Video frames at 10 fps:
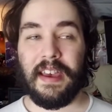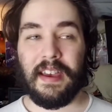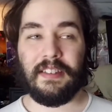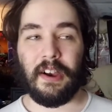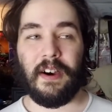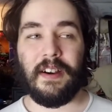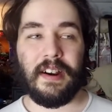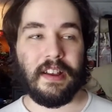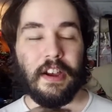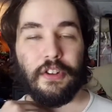It's
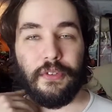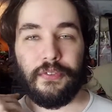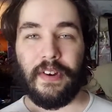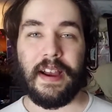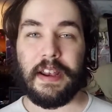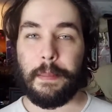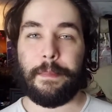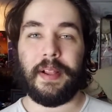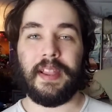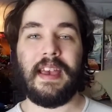hard to find a
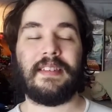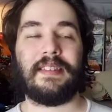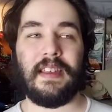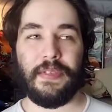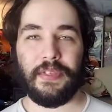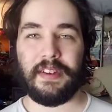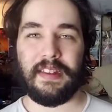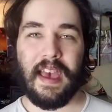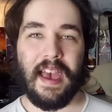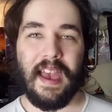place in the
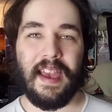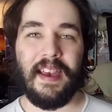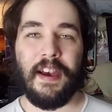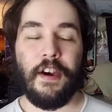day